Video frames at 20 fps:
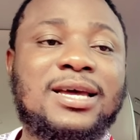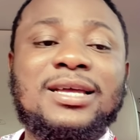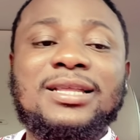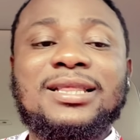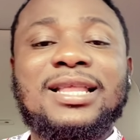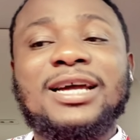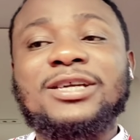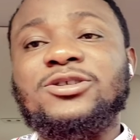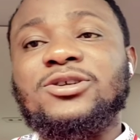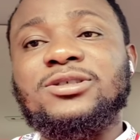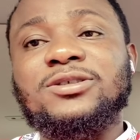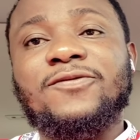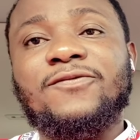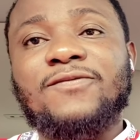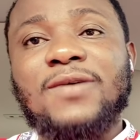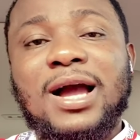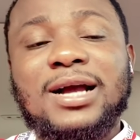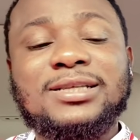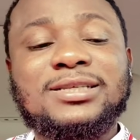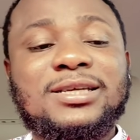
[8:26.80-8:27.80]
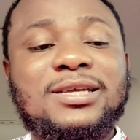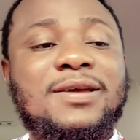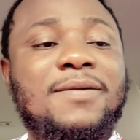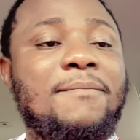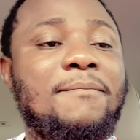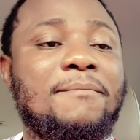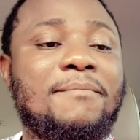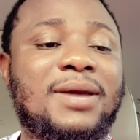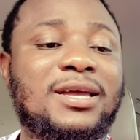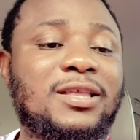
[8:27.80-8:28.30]
That's just a fact.
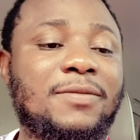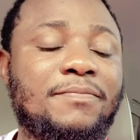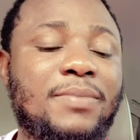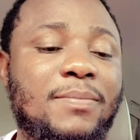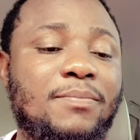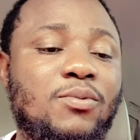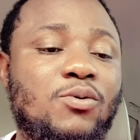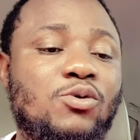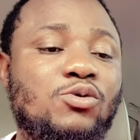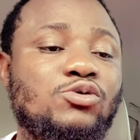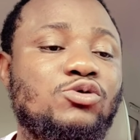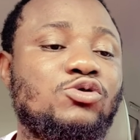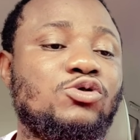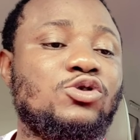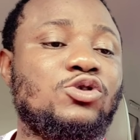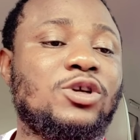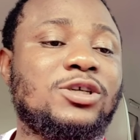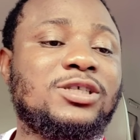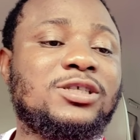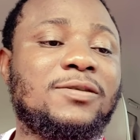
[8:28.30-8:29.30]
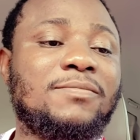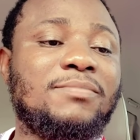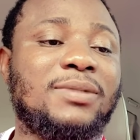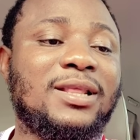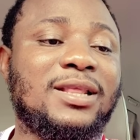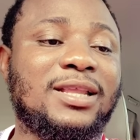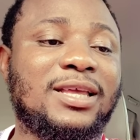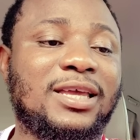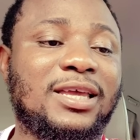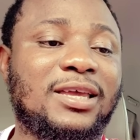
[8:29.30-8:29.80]
Many people do not still
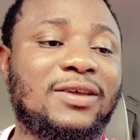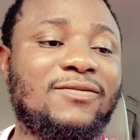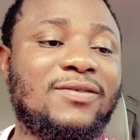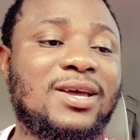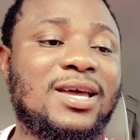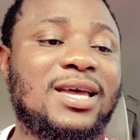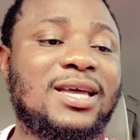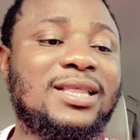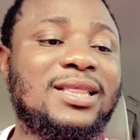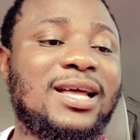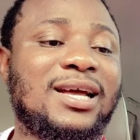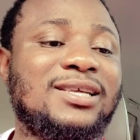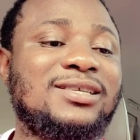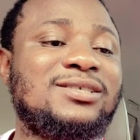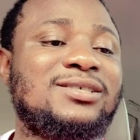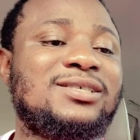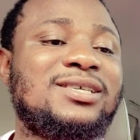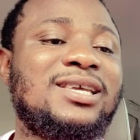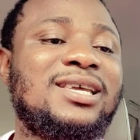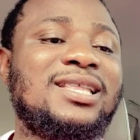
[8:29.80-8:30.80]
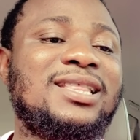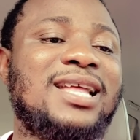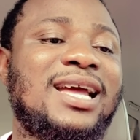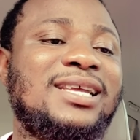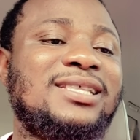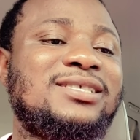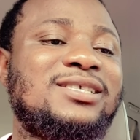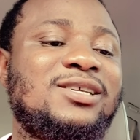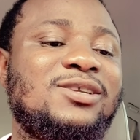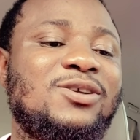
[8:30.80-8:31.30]
believe that
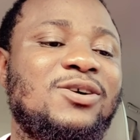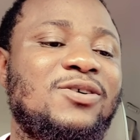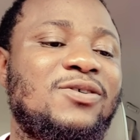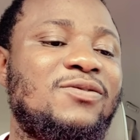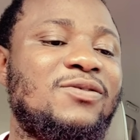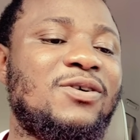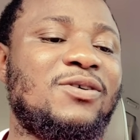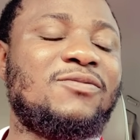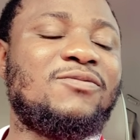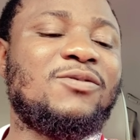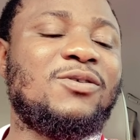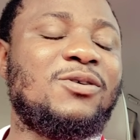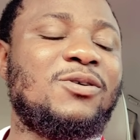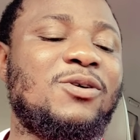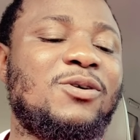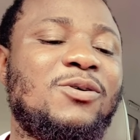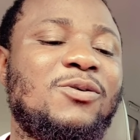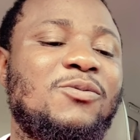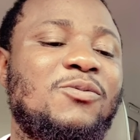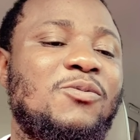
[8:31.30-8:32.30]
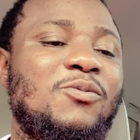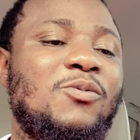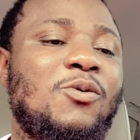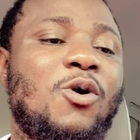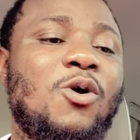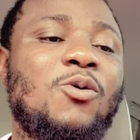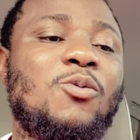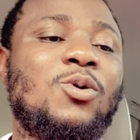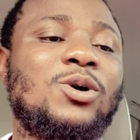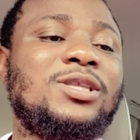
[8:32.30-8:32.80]
C-19
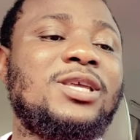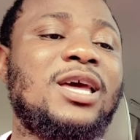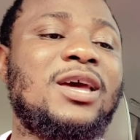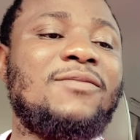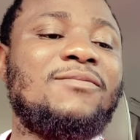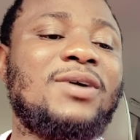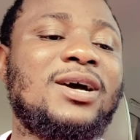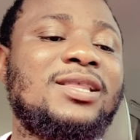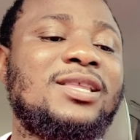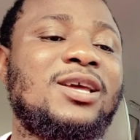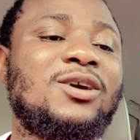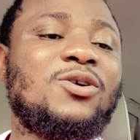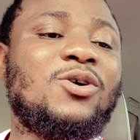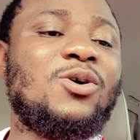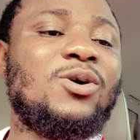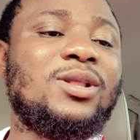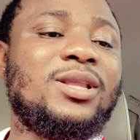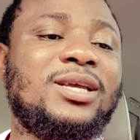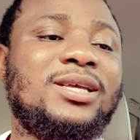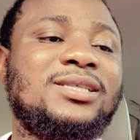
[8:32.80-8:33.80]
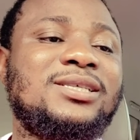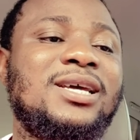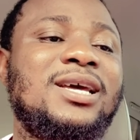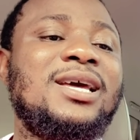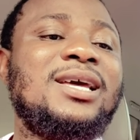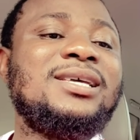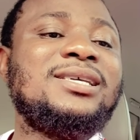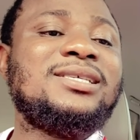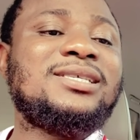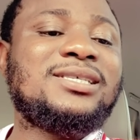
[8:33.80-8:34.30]
or whatever they call it
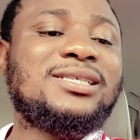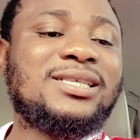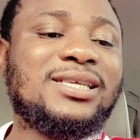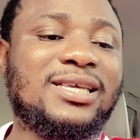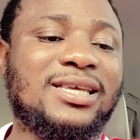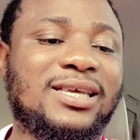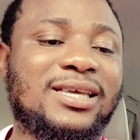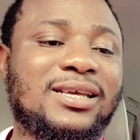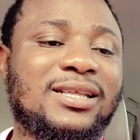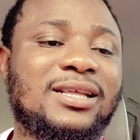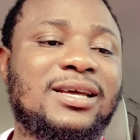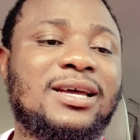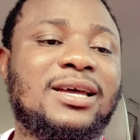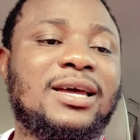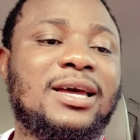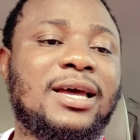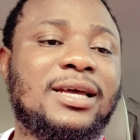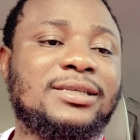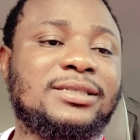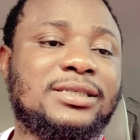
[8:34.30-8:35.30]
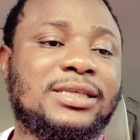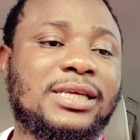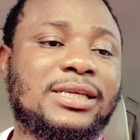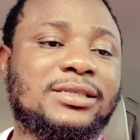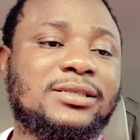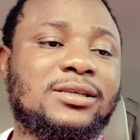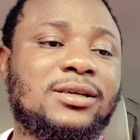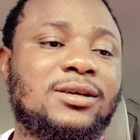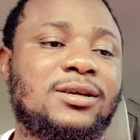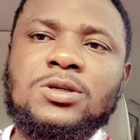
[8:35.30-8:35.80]
still
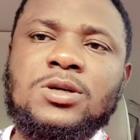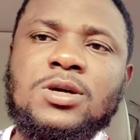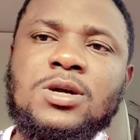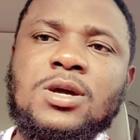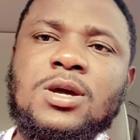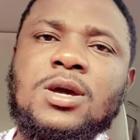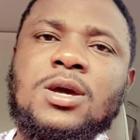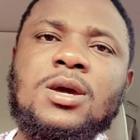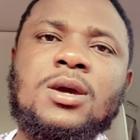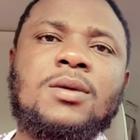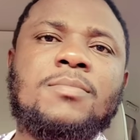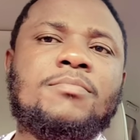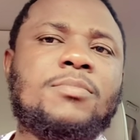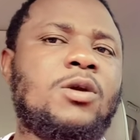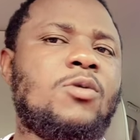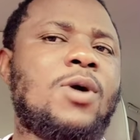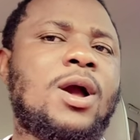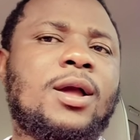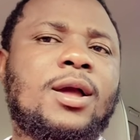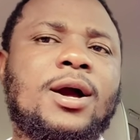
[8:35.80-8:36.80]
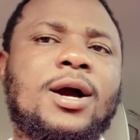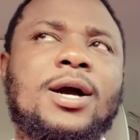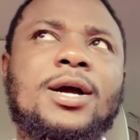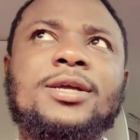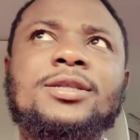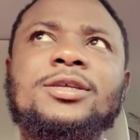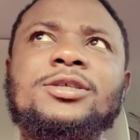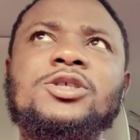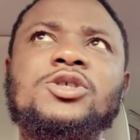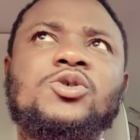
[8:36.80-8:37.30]
exists. Meanwhile,
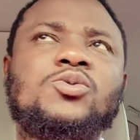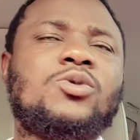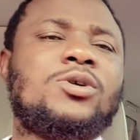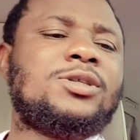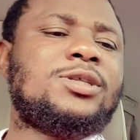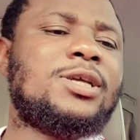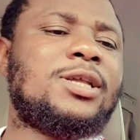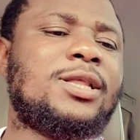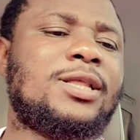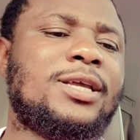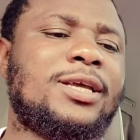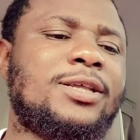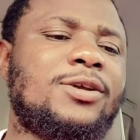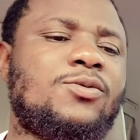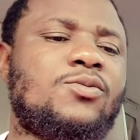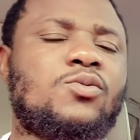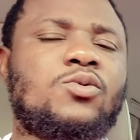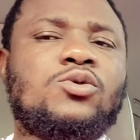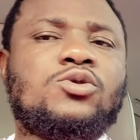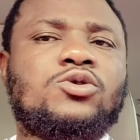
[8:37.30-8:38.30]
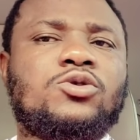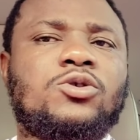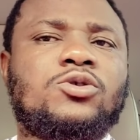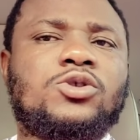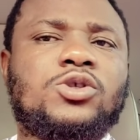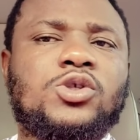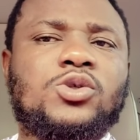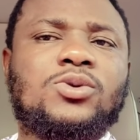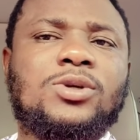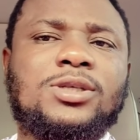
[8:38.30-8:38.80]
guys, this is what a lady wrote
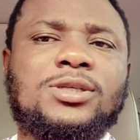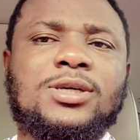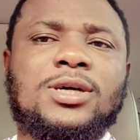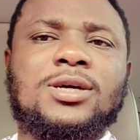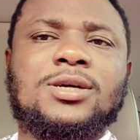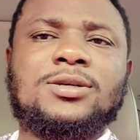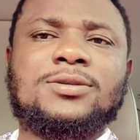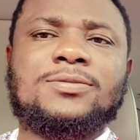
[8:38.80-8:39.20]
on Twitter.